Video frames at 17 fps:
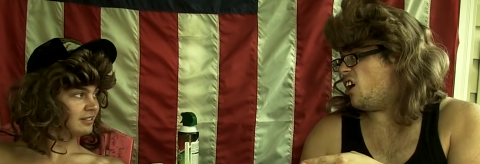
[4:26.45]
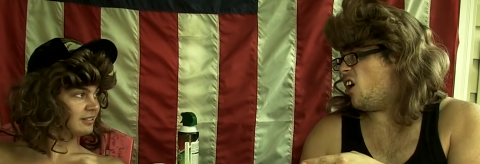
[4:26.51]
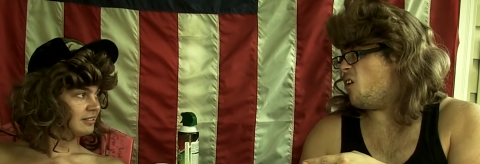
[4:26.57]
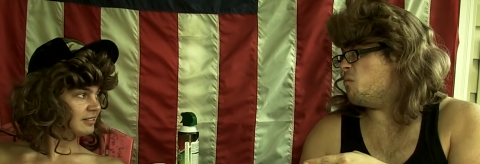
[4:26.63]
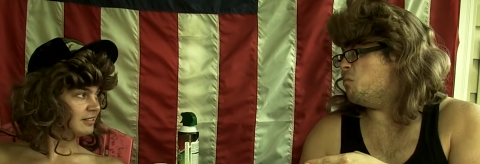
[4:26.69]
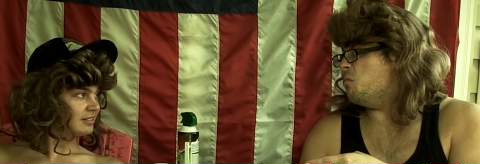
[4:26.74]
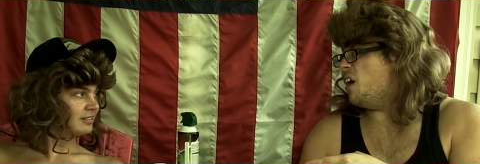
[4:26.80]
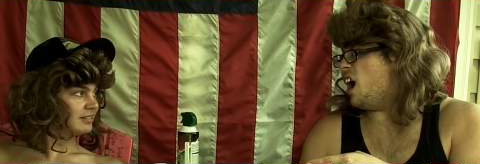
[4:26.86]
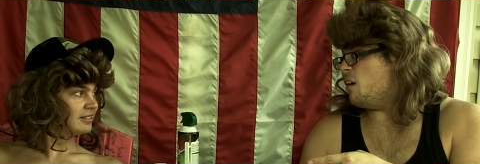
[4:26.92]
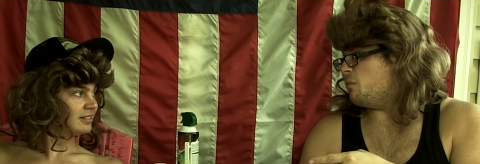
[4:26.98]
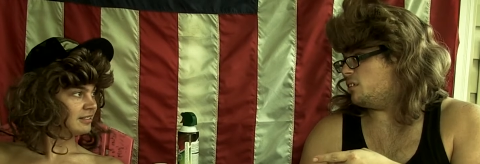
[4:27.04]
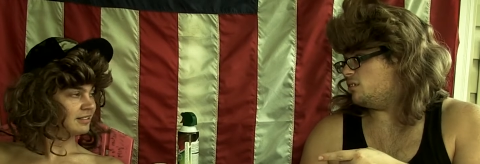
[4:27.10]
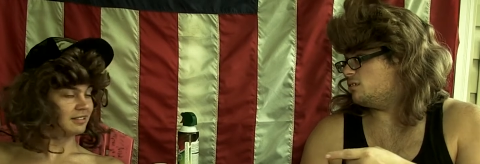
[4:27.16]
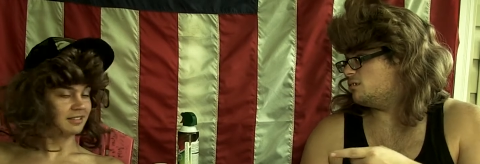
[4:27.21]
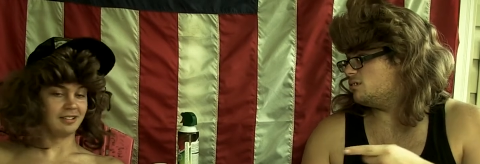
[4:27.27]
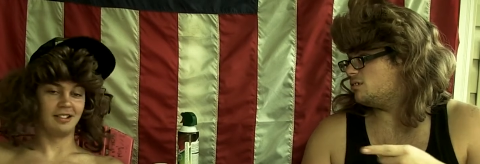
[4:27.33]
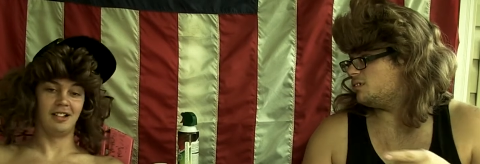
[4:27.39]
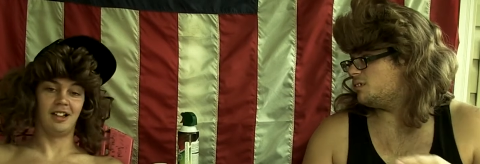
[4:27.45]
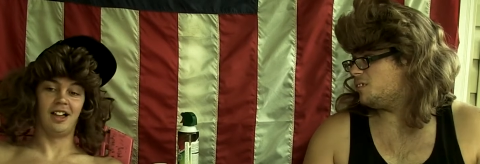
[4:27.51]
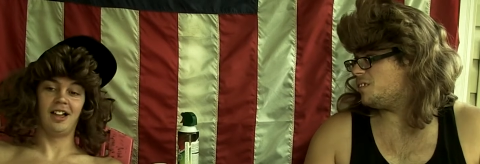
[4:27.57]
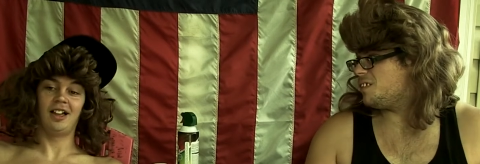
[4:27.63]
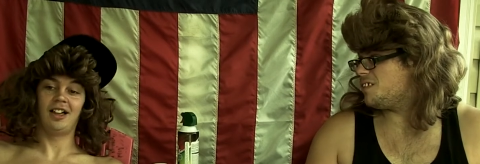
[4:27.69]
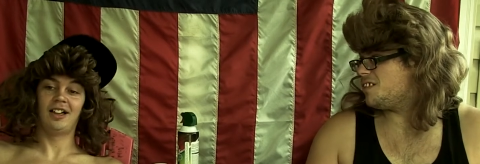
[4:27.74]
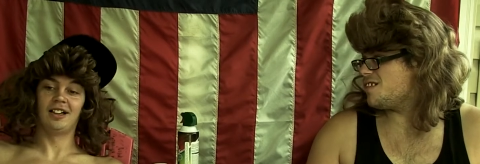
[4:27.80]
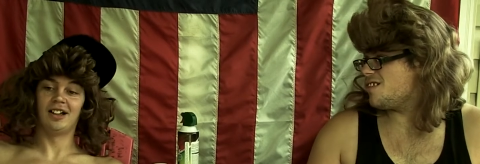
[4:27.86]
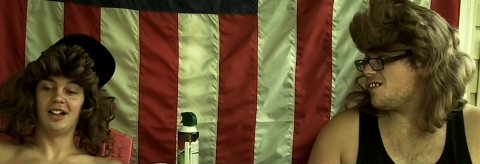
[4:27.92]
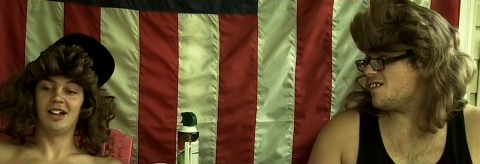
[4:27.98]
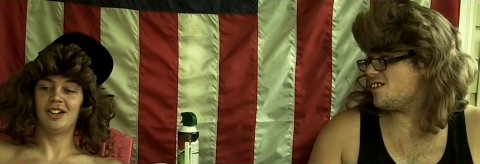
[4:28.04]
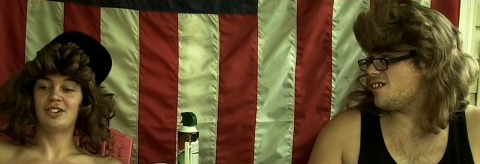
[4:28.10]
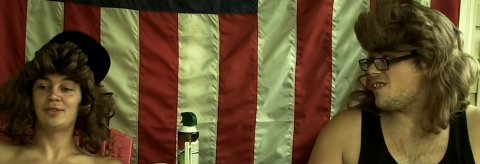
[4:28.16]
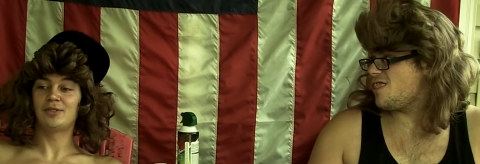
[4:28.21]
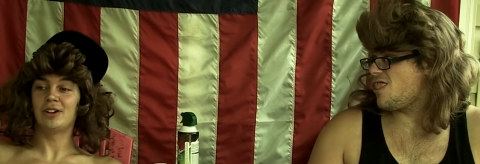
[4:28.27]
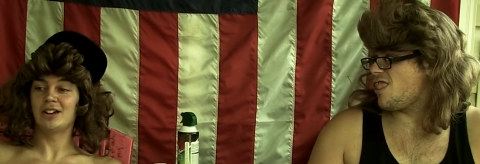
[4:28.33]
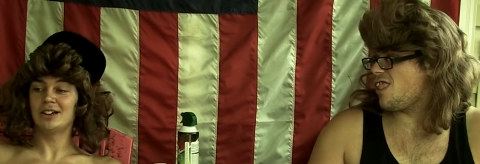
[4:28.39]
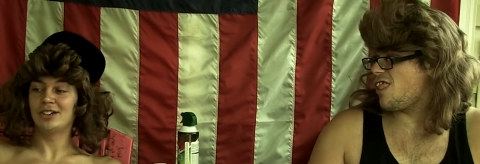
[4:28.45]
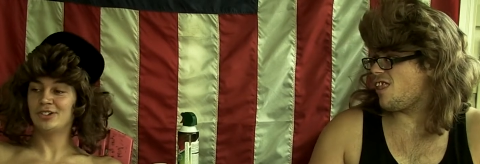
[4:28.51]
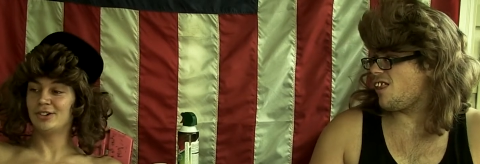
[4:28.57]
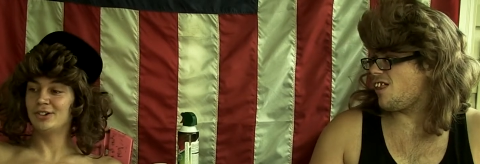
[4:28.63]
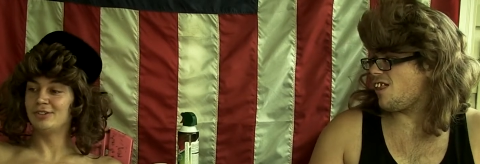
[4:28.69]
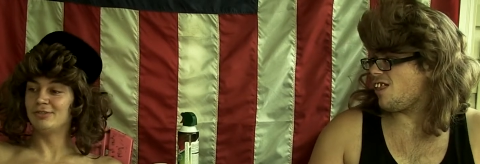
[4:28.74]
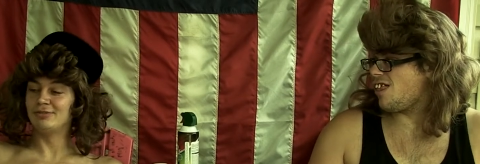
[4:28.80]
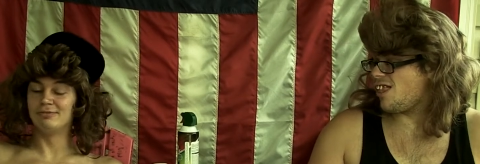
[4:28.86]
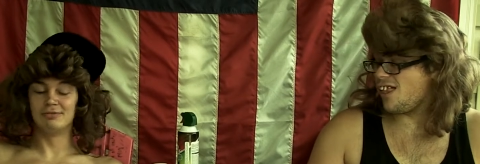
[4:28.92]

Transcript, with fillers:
Speaker 1: Obama. Right, that's very true.